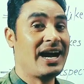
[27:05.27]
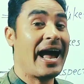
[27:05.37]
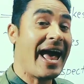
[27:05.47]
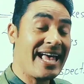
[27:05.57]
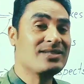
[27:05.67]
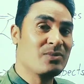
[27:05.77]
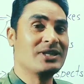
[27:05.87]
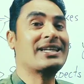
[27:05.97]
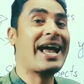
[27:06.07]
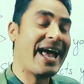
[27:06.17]
as
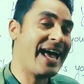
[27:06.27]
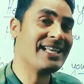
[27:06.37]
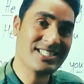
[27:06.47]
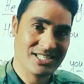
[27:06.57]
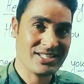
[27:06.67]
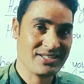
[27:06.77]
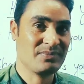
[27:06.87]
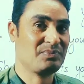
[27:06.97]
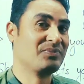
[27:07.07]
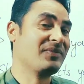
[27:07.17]
much as
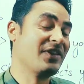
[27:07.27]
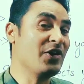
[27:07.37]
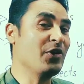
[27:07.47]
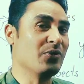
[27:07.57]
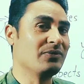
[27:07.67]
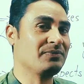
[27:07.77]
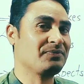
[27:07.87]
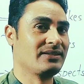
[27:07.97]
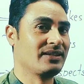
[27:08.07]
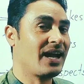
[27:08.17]
you.
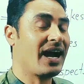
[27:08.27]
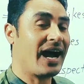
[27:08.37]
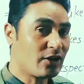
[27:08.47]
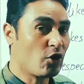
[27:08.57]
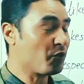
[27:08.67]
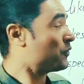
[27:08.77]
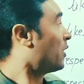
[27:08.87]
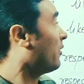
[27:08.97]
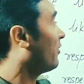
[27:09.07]
I hope you have